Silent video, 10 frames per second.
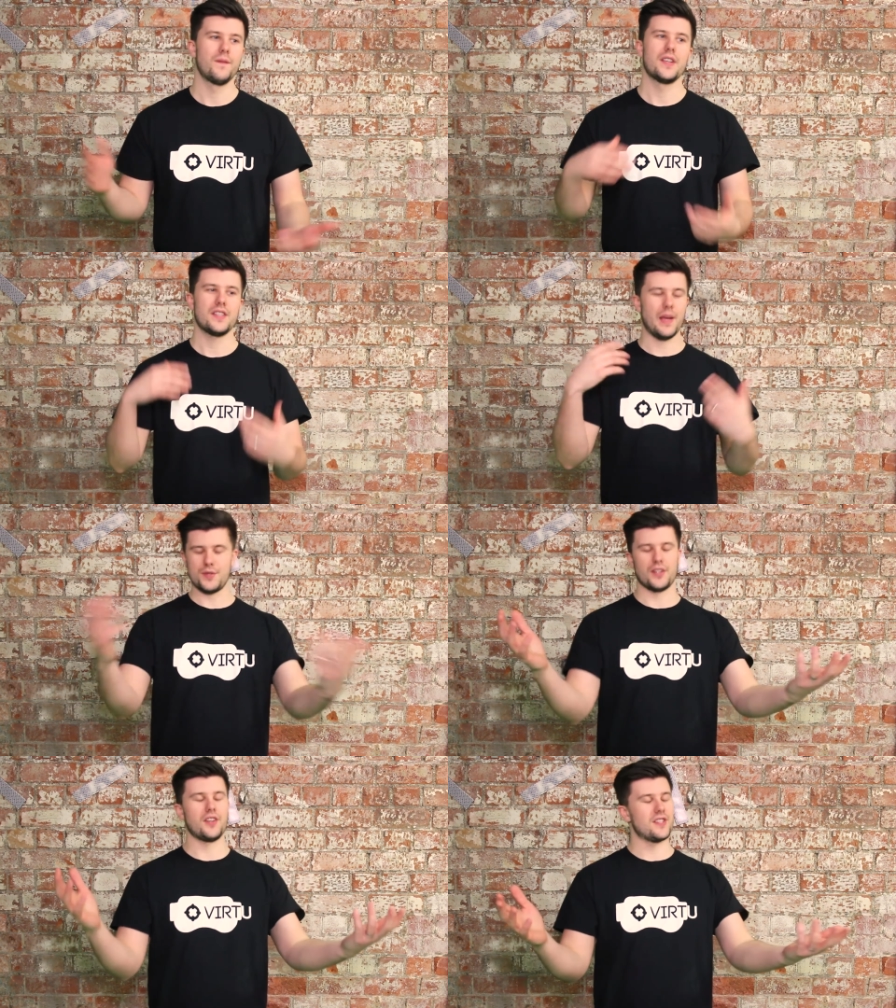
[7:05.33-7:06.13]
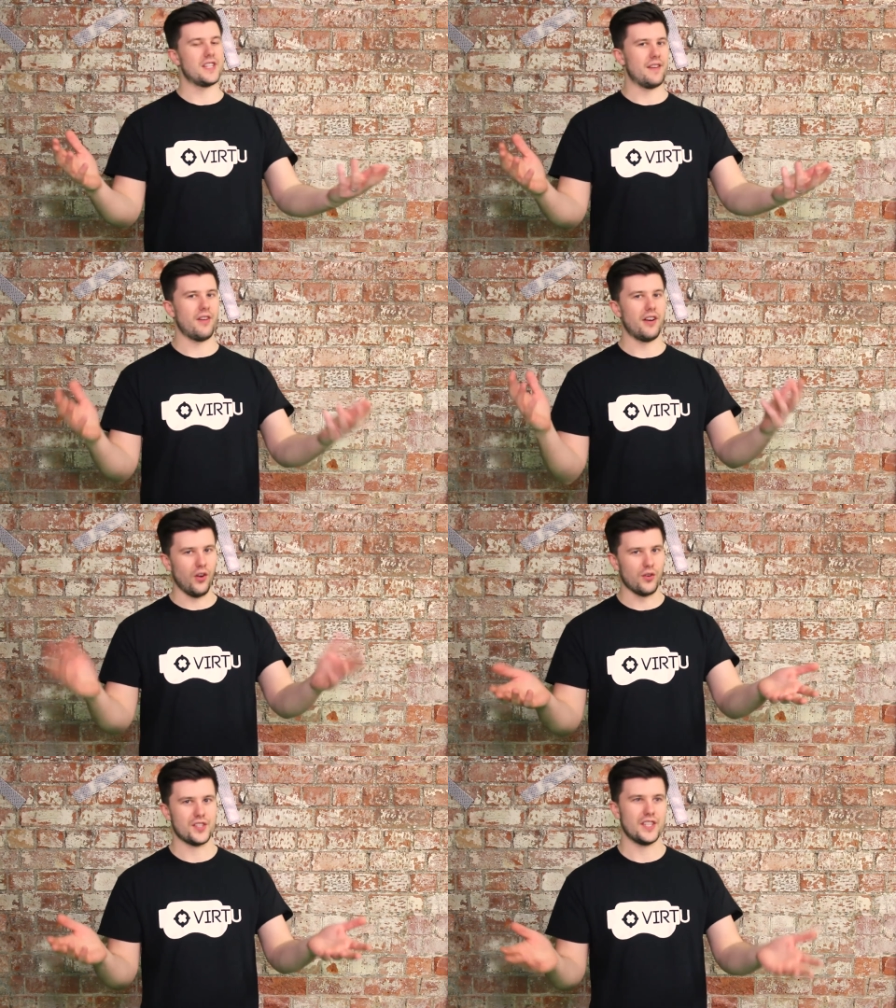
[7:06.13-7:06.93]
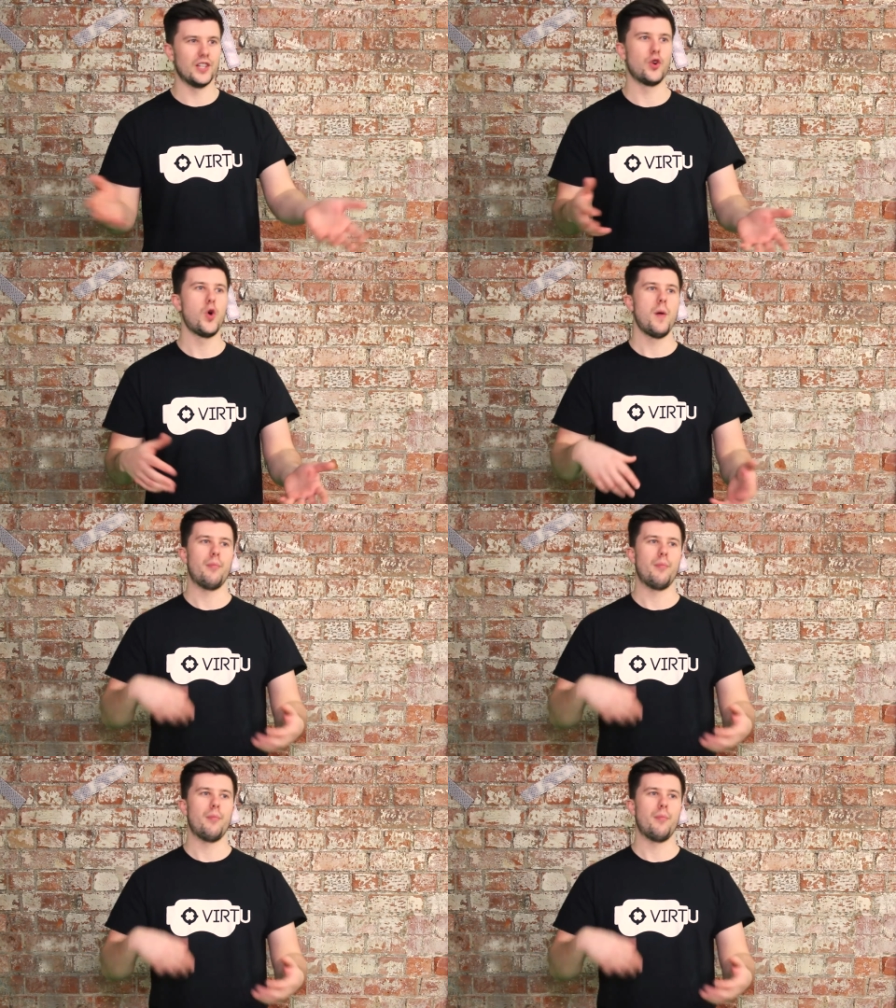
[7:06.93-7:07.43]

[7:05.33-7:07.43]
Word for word: Samsung doesn't take very long still,